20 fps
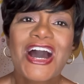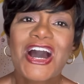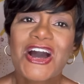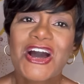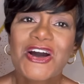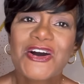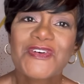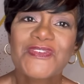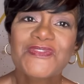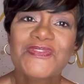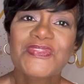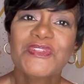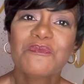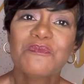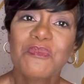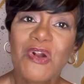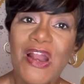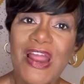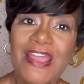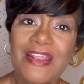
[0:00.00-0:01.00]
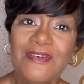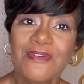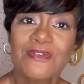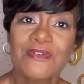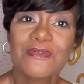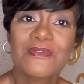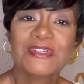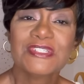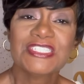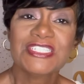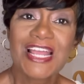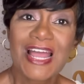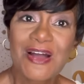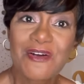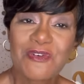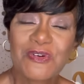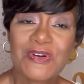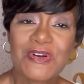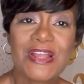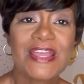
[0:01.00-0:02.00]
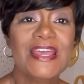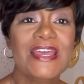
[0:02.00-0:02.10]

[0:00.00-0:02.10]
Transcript: of the bridal shower.